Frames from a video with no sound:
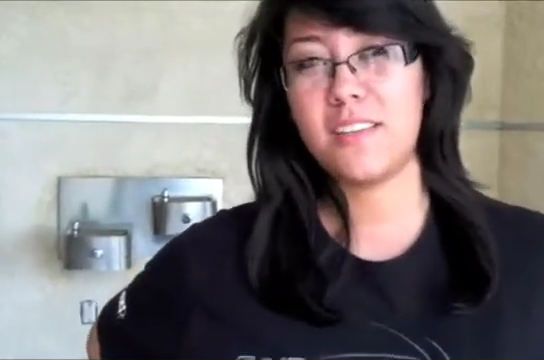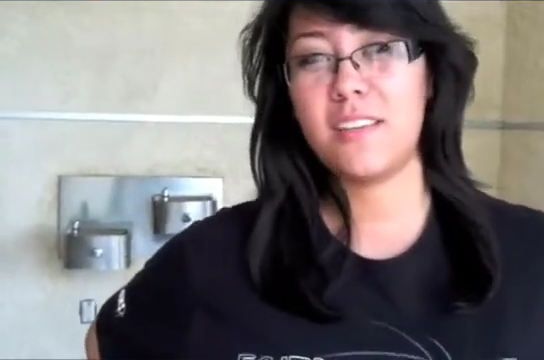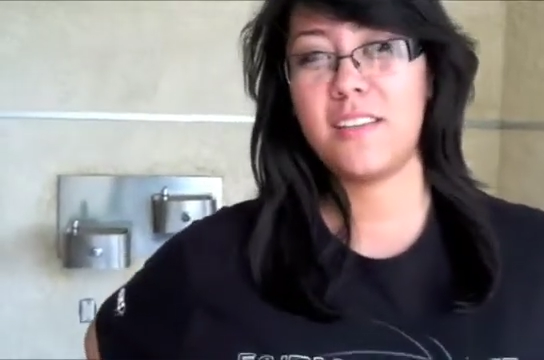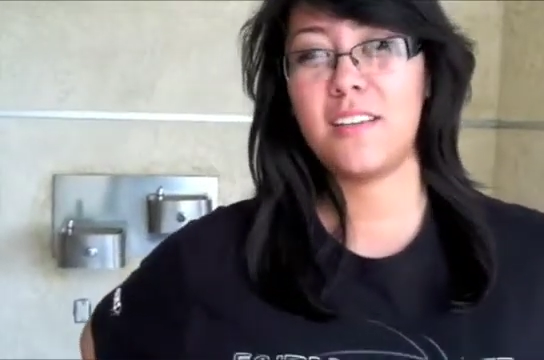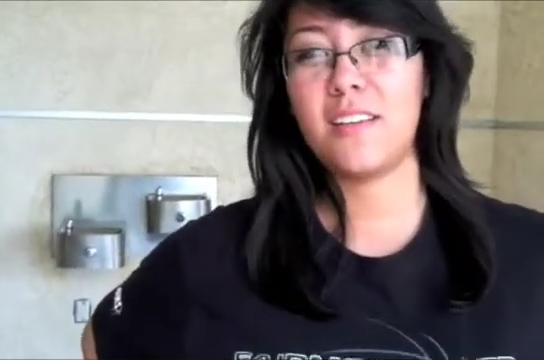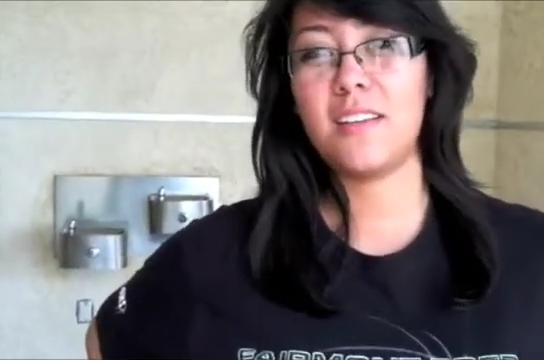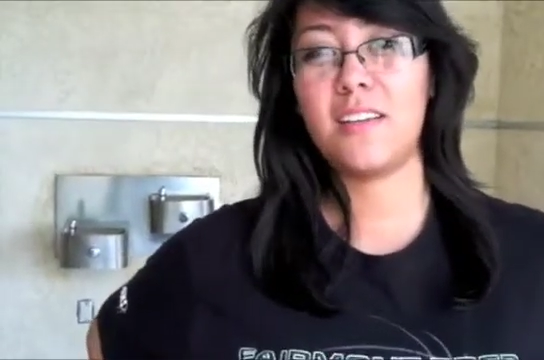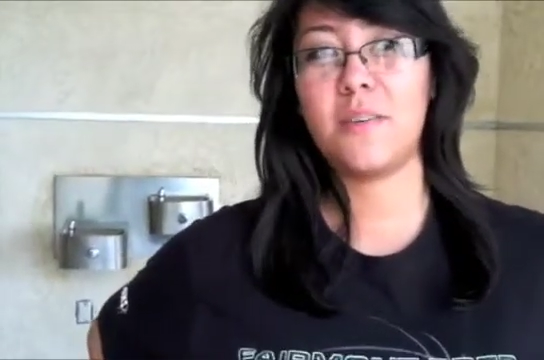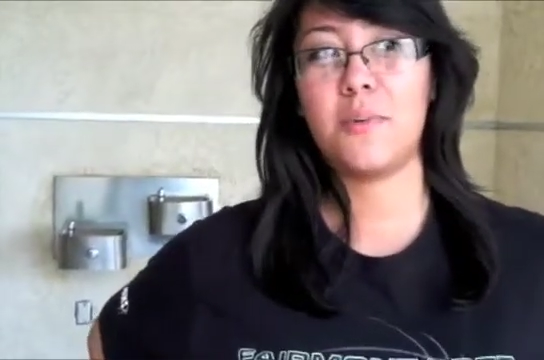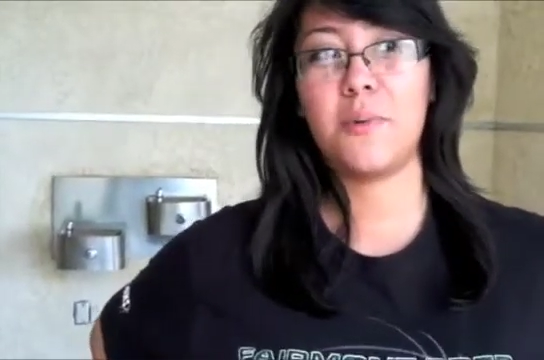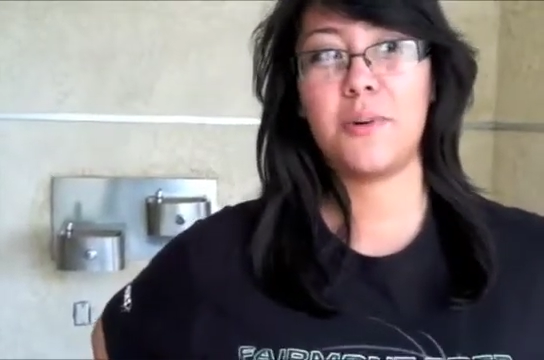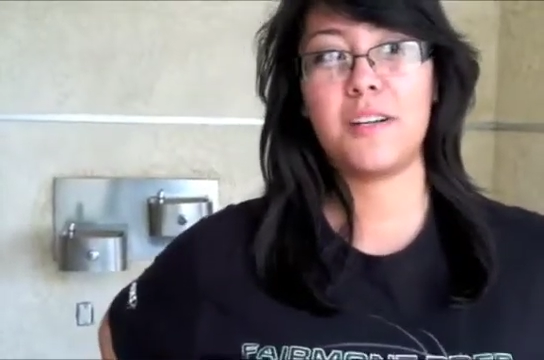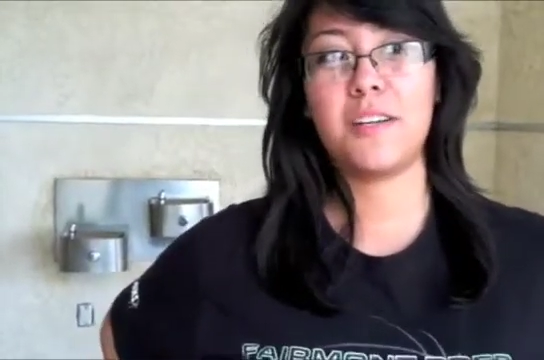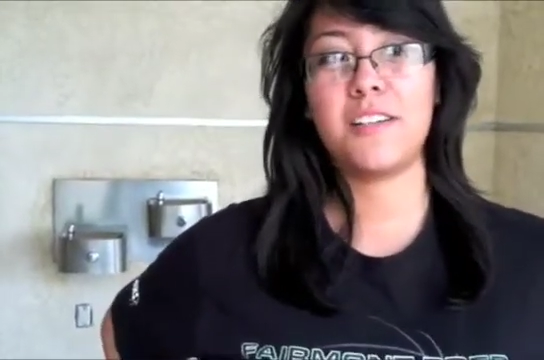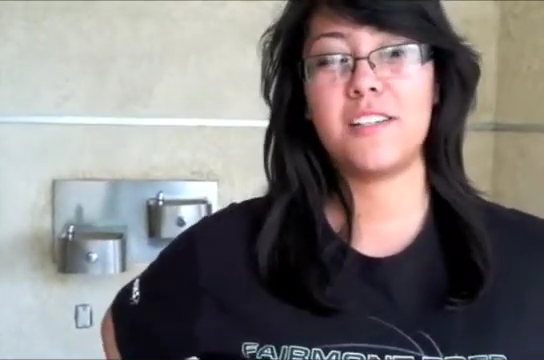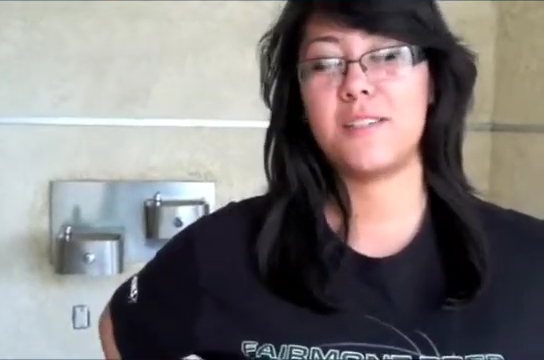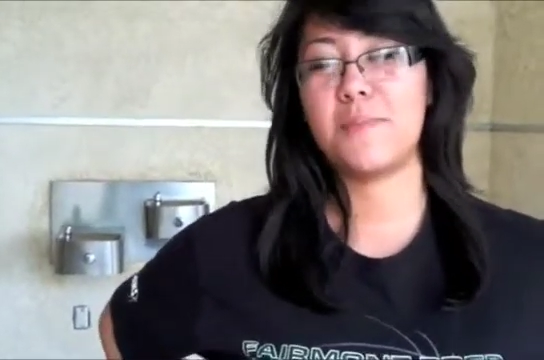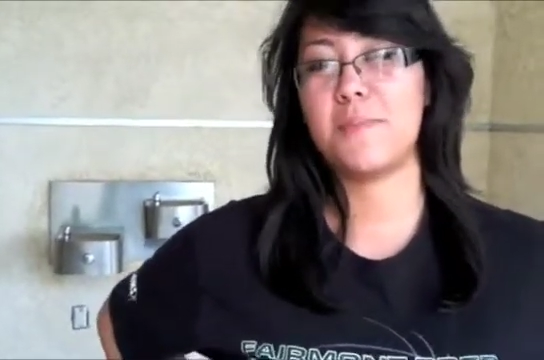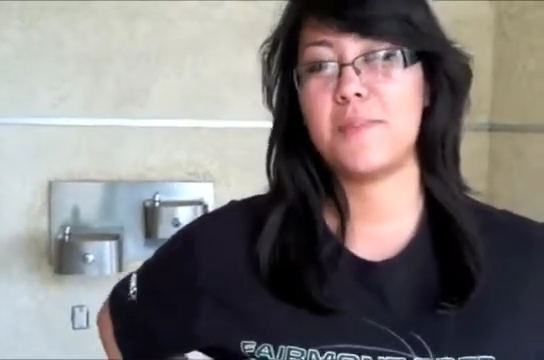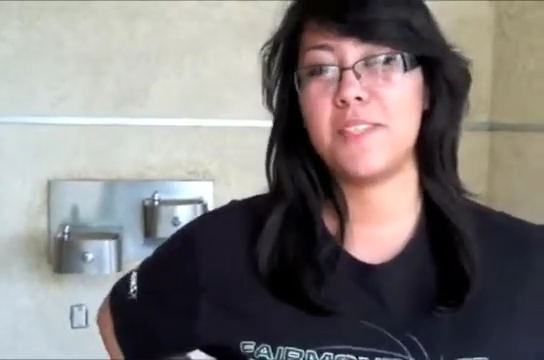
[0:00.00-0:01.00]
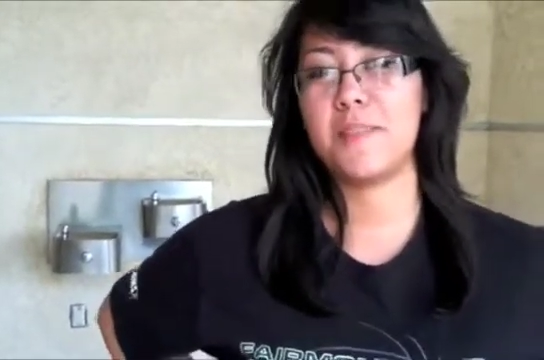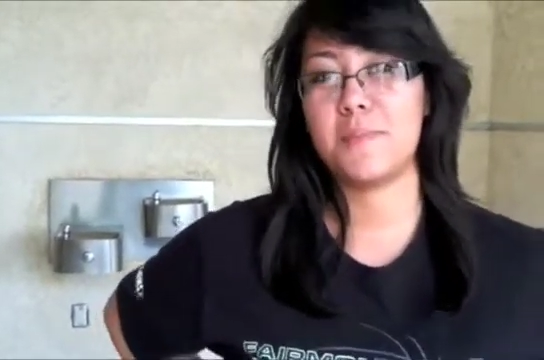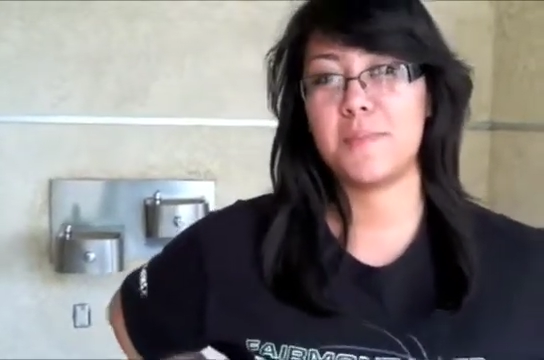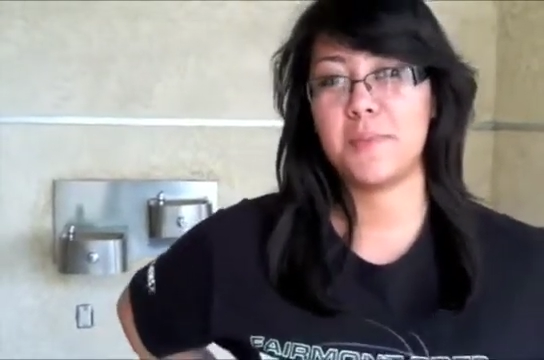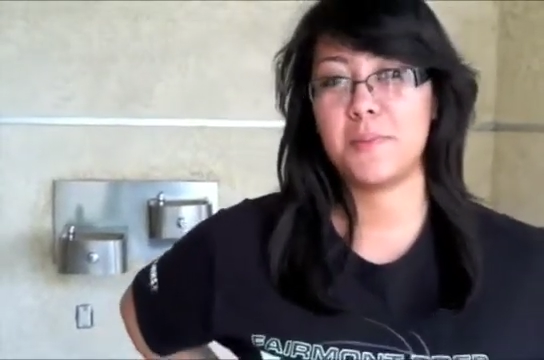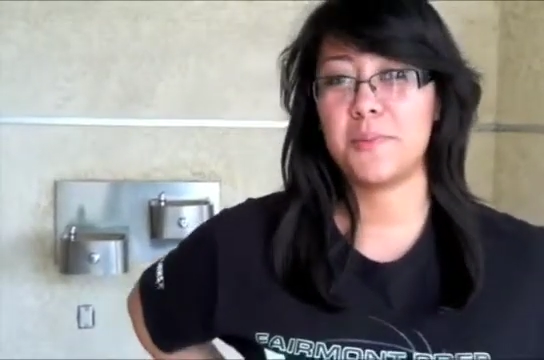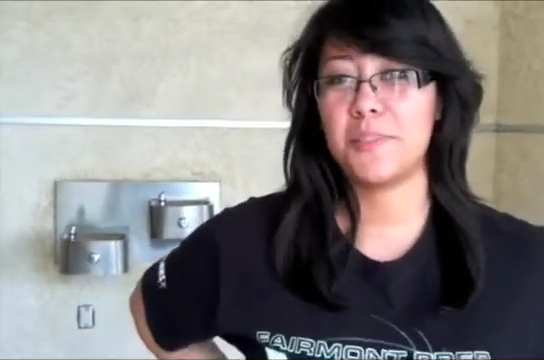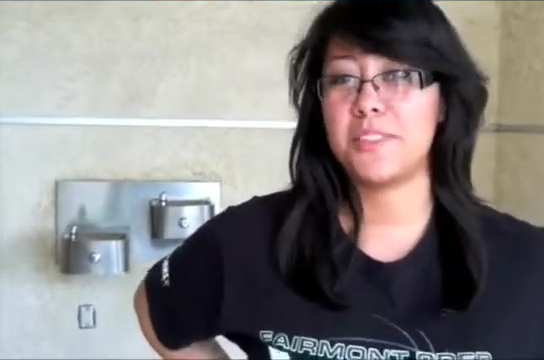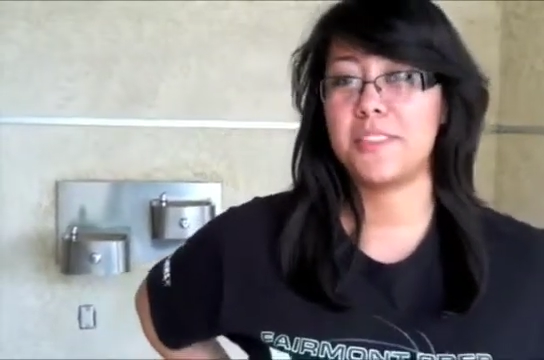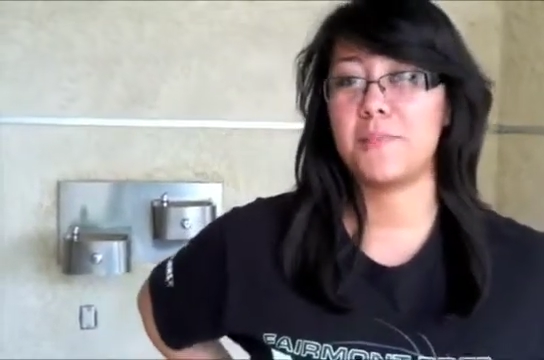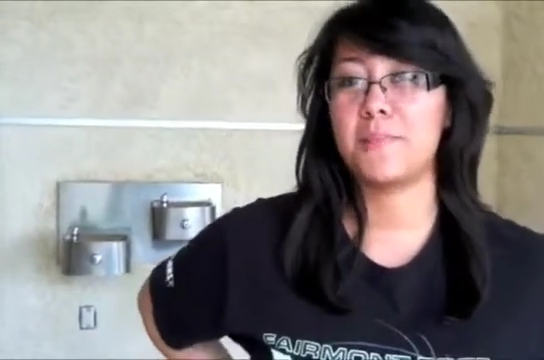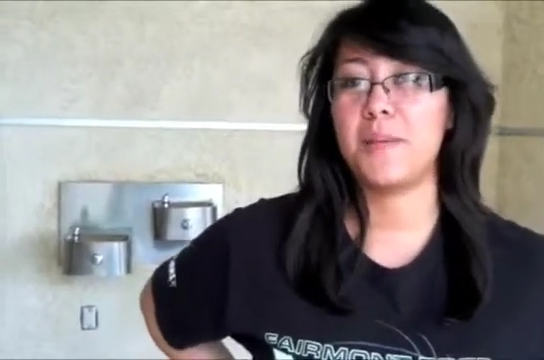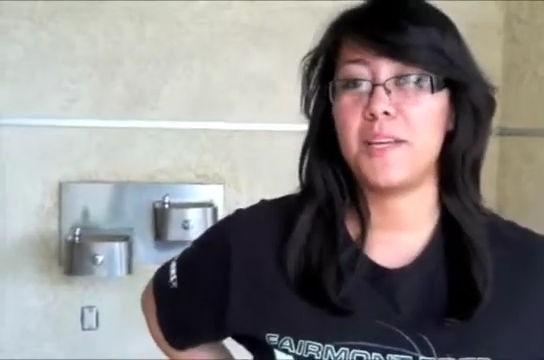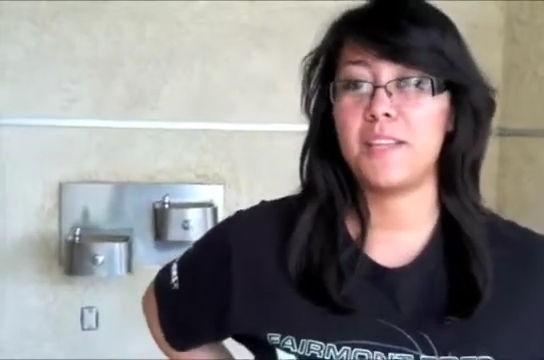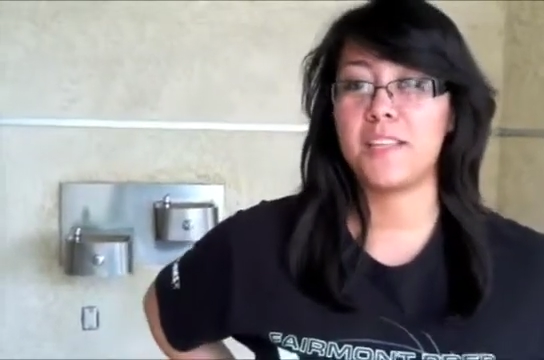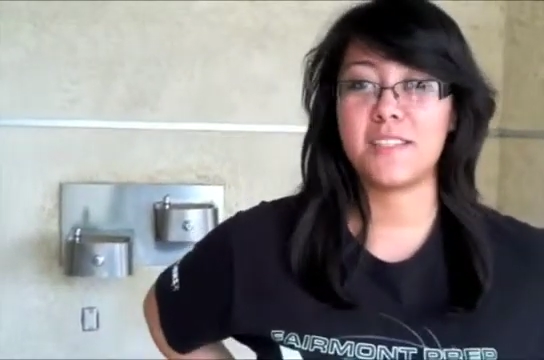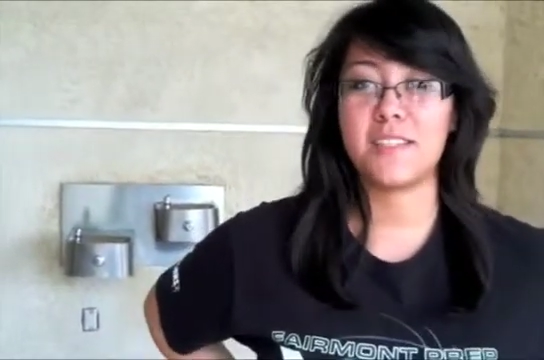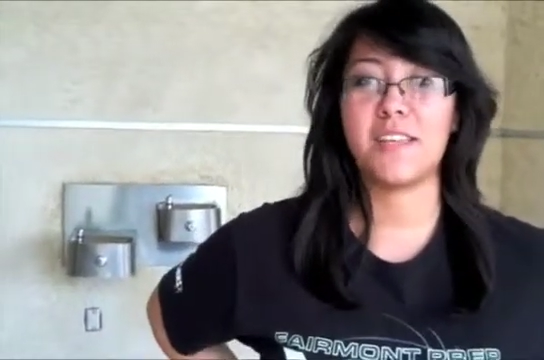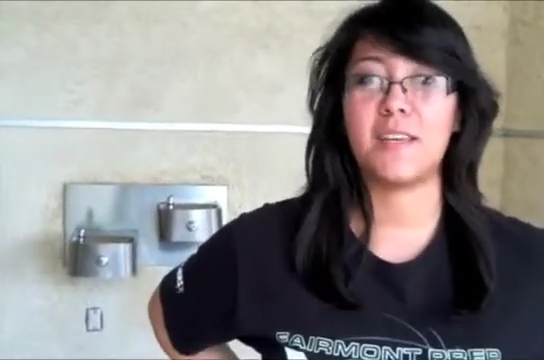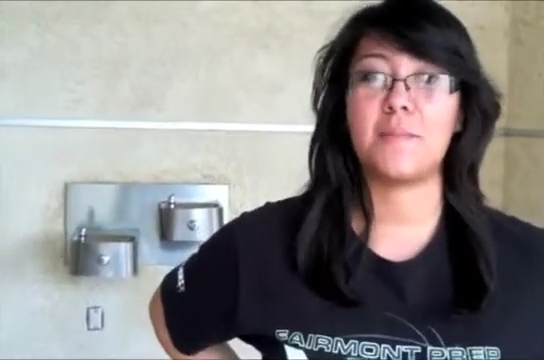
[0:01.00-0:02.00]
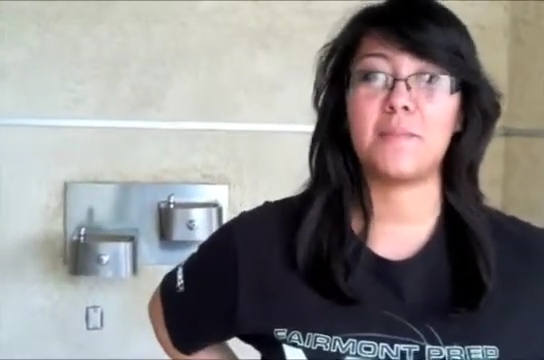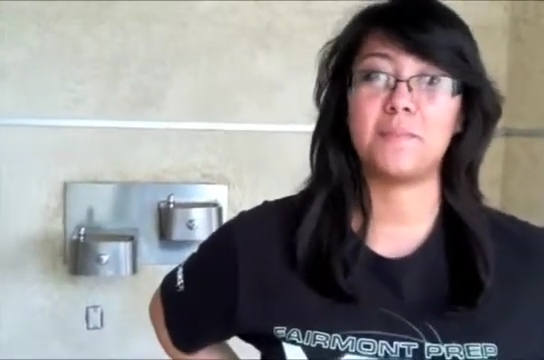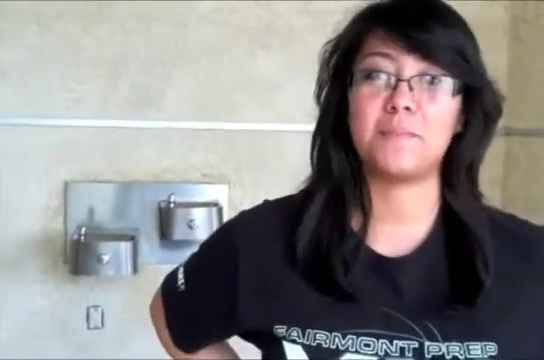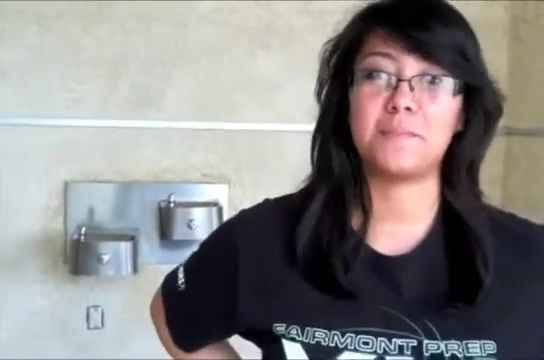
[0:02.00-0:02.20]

the water displacement will end up being the same.